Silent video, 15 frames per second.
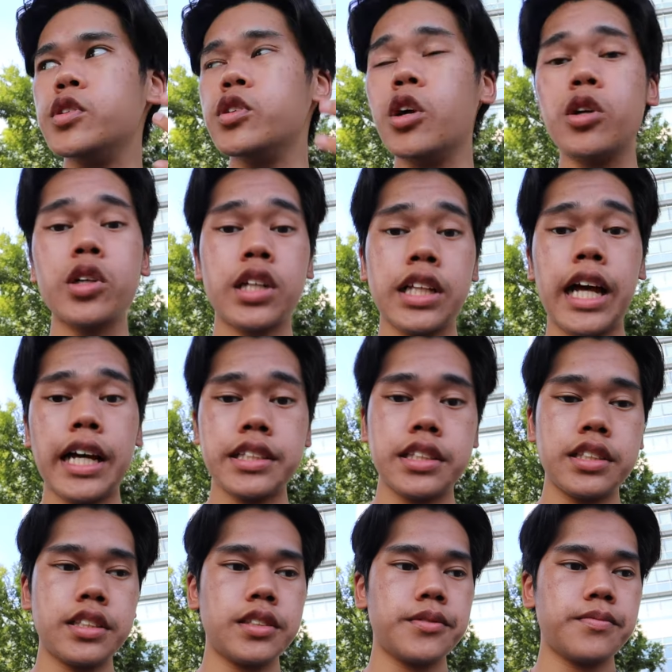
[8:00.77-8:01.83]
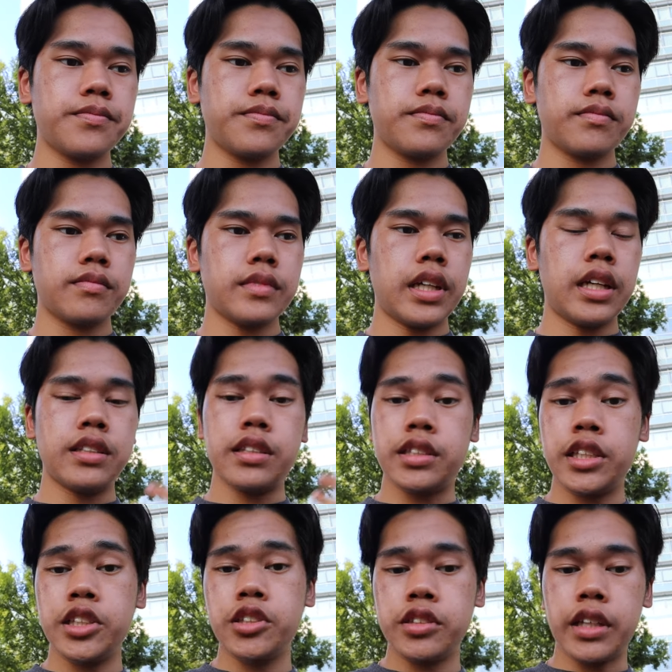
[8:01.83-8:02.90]
you go to classes and the
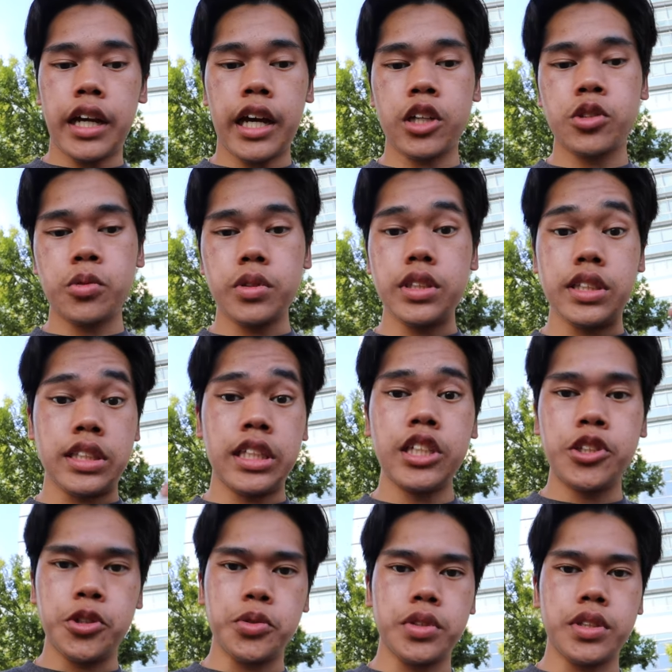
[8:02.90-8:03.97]
teachers actually teach you